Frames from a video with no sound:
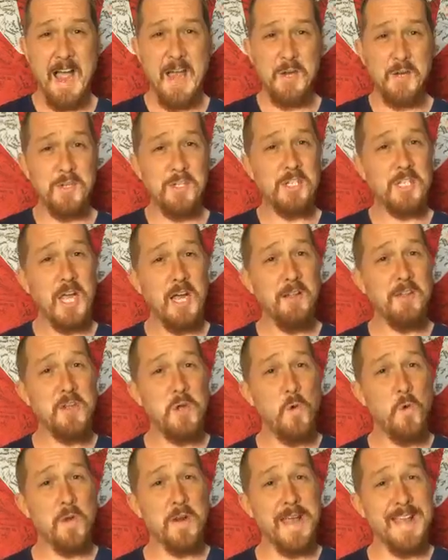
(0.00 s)
could tell
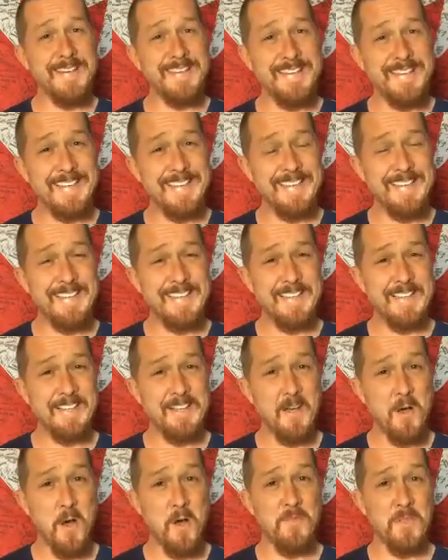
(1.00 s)
you what I did
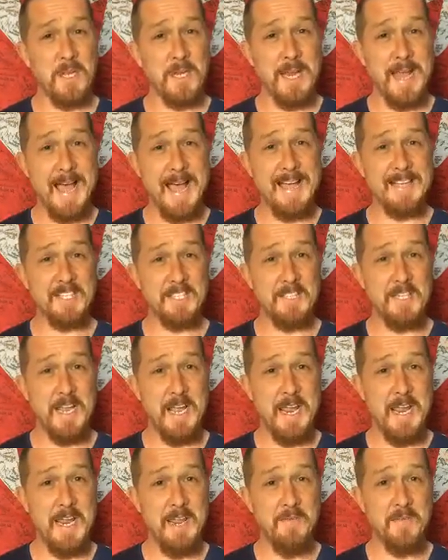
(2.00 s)
on the last
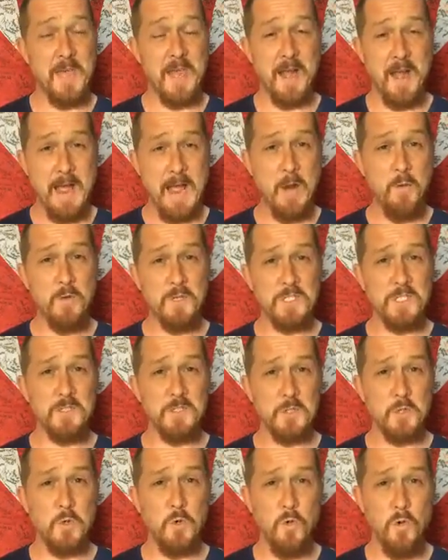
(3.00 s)
day that I was
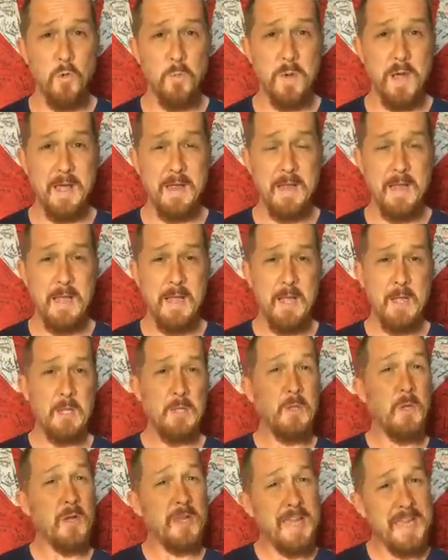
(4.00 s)
in school, but
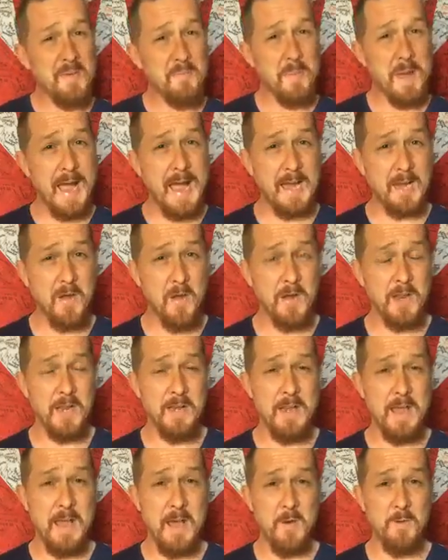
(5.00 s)
looking back on
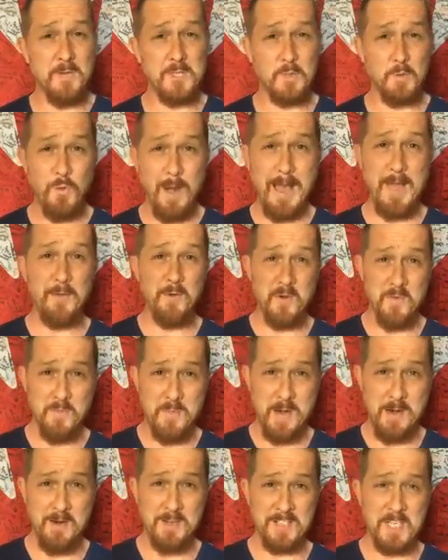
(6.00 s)
it now, it's rather
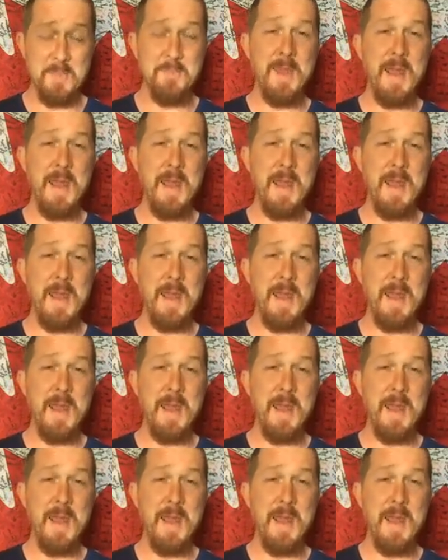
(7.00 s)
embarrassing.